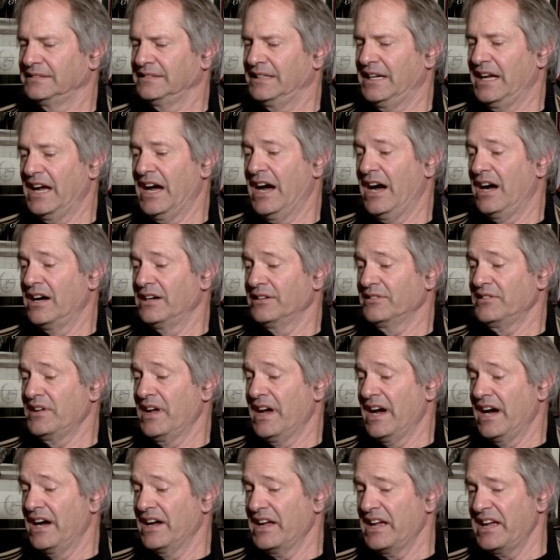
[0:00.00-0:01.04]
Yeah.
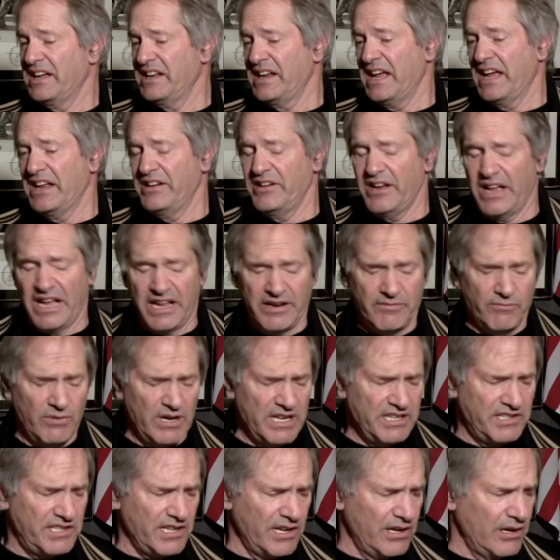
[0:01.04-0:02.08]
And
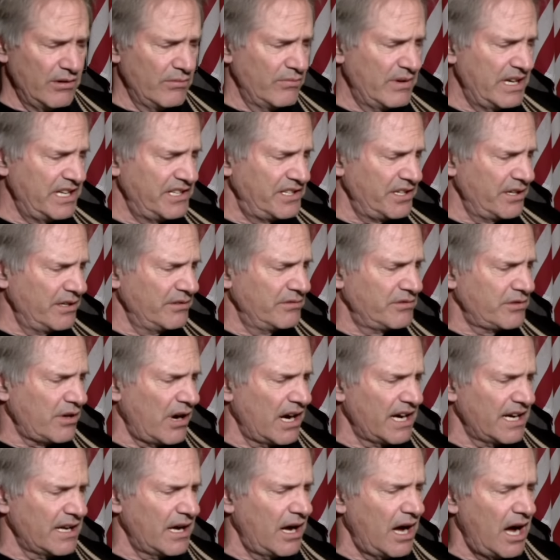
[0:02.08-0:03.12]
we do
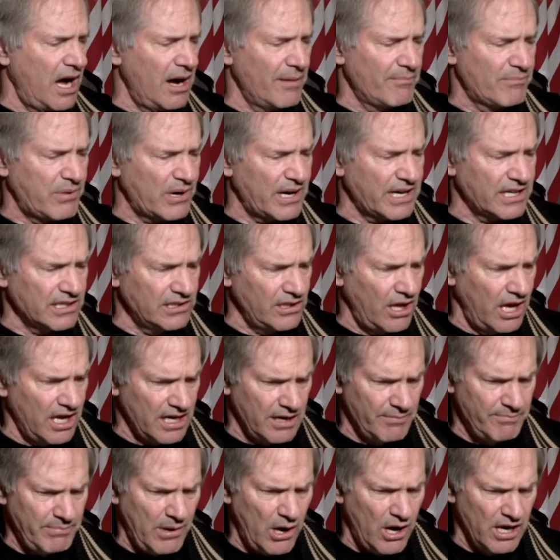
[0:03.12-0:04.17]
try to bring a
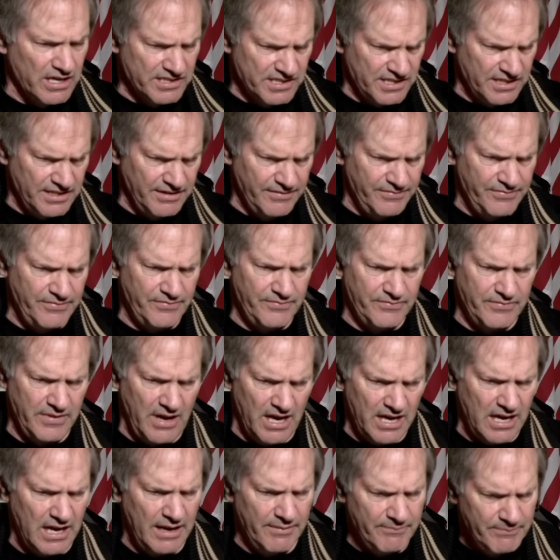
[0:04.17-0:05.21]
lot of positive
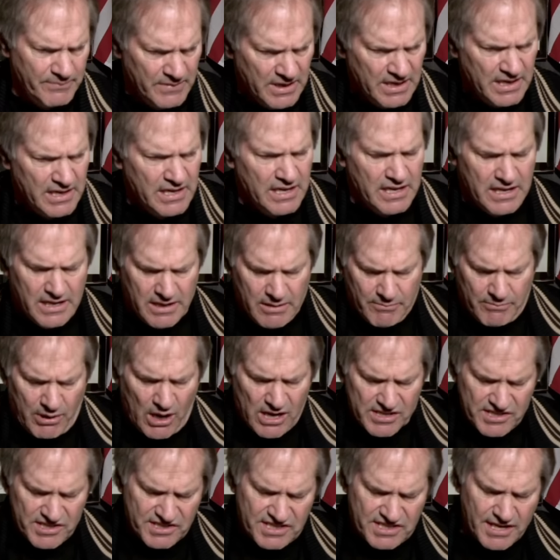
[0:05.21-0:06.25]

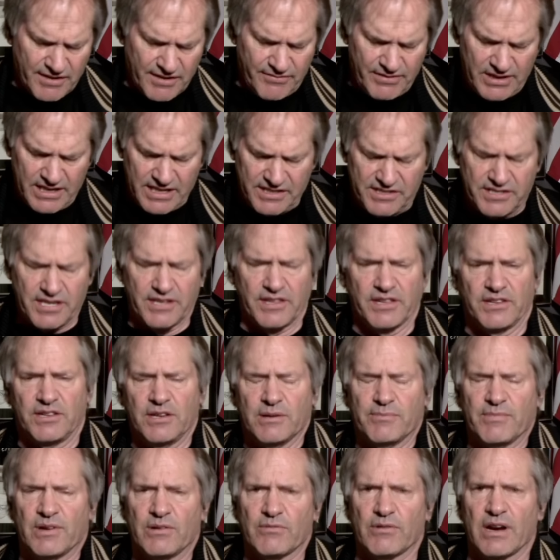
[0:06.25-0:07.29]
positivity to the
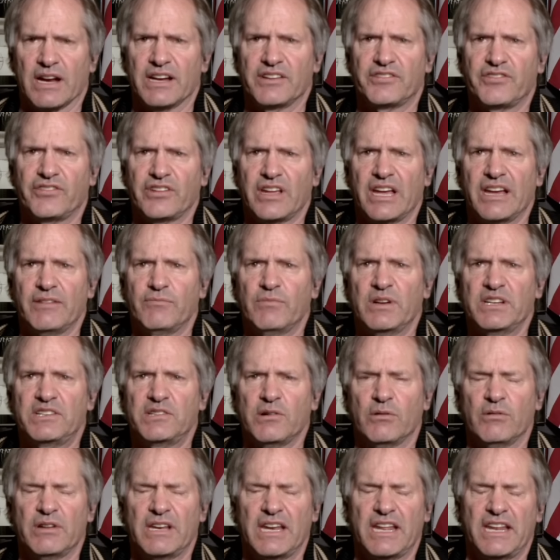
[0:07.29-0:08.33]
human race. And we
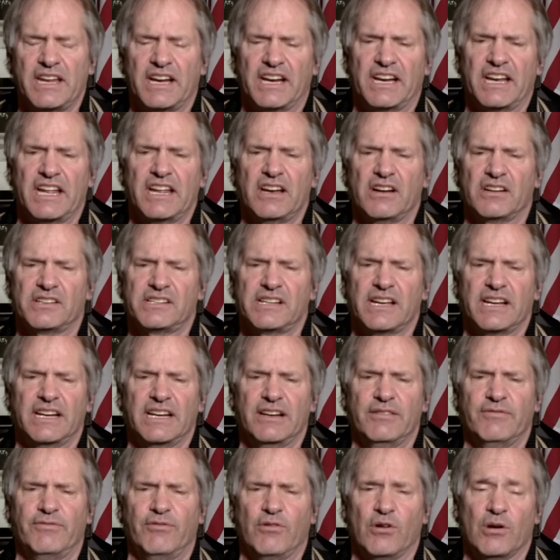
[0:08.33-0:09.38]
do it in an
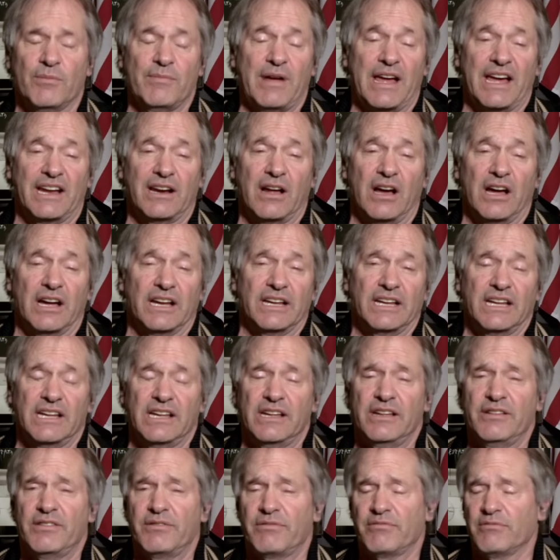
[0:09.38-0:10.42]
entertaining format,
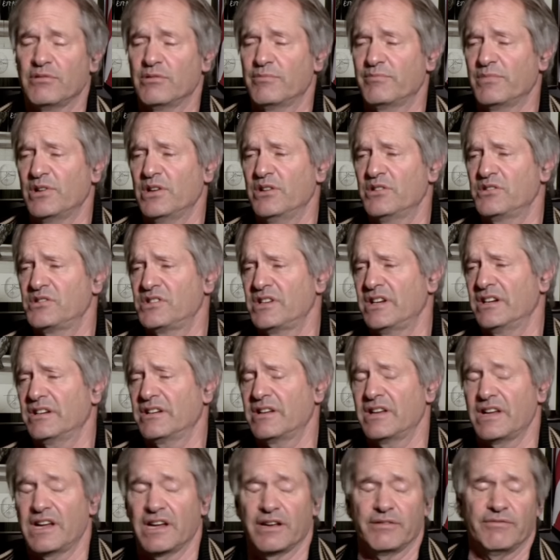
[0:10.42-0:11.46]
i.e. through
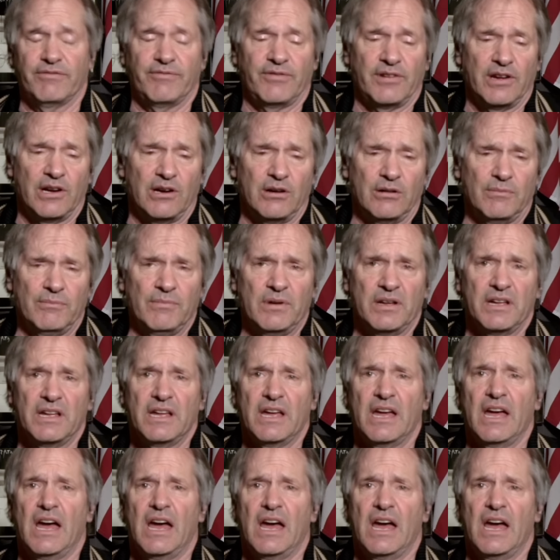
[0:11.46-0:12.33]
music and film.